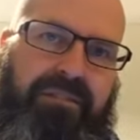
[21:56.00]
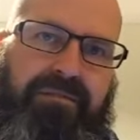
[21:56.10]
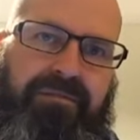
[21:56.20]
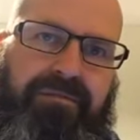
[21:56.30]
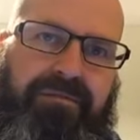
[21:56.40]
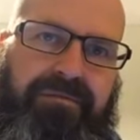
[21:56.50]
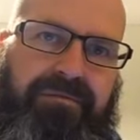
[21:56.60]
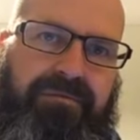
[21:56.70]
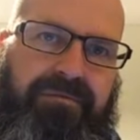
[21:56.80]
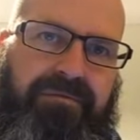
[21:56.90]

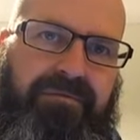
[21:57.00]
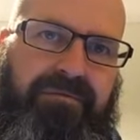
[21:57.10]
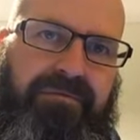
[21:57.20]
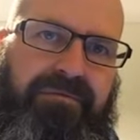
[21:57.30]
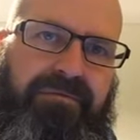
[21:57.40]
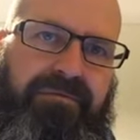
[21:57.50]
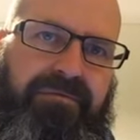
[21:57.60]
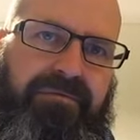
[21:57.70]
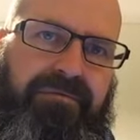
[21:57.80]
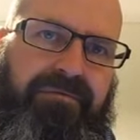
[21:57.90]

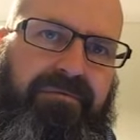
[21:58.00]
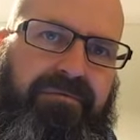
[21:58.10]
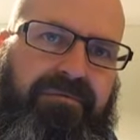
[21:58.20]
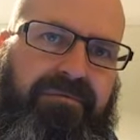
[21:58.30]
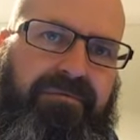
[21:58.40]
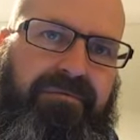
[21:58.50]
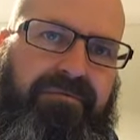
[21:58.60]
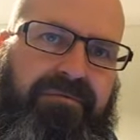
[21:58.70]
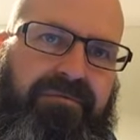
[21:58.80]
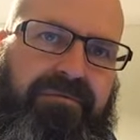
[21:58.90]

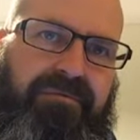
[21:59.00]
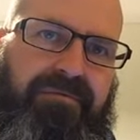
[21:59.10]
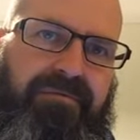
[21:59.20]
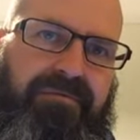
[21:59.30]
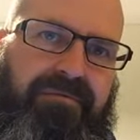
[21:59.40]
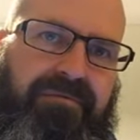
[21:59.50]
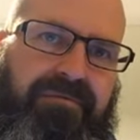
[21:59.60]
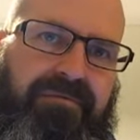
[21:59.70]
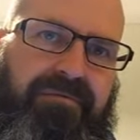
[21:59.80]
This person isn't speaking.